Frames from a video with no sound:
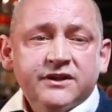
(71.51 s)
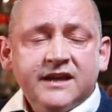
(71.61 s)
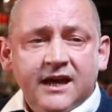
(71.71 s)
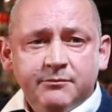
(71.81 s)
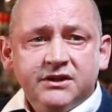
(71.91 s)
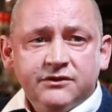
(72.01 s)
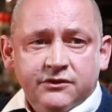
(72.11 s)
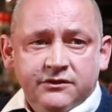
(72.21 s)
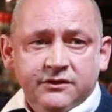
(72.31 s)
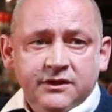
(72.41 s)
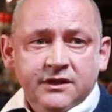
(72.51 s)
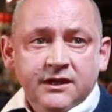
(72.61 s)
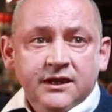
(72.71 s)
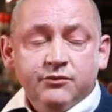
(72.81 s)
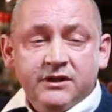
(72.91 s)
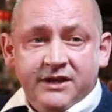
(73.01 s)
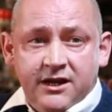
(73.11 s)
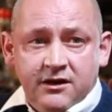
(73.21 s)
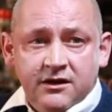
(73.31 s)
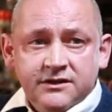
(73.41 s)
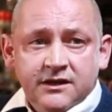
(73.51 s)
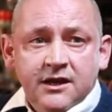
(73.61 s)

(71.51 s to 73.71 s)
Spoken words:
It can be done, it will be hard,